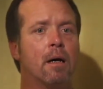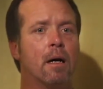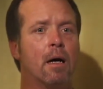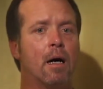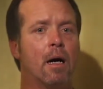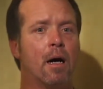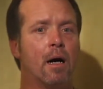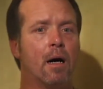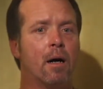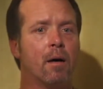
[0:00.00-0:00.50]

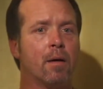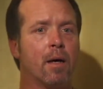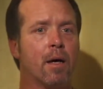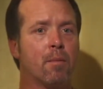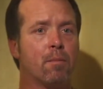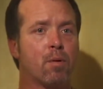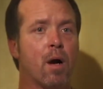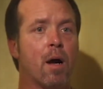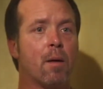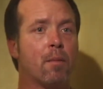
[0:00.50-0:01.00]
uh,
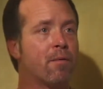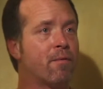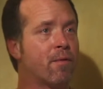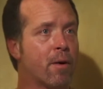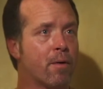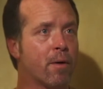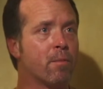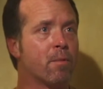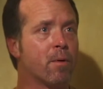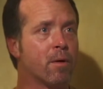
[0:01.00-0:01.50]
and probably
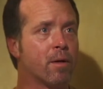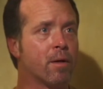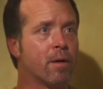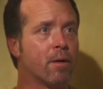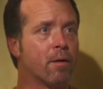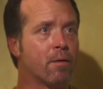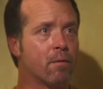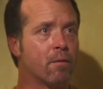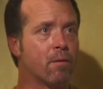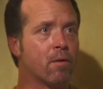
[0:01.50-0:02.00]
very willing
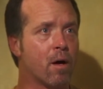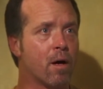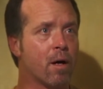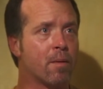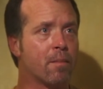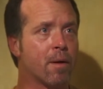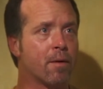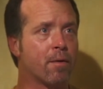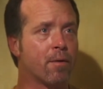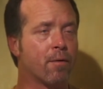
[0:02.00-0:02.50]
to talk
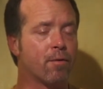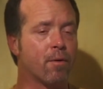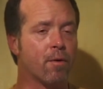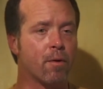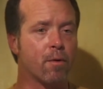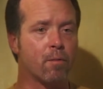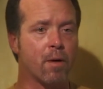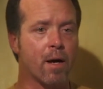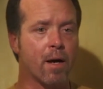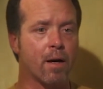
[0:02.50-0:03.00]
about this on
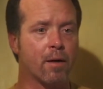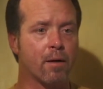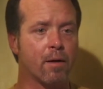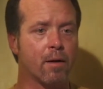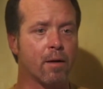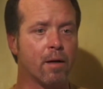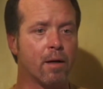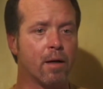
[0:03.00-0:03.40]
the record.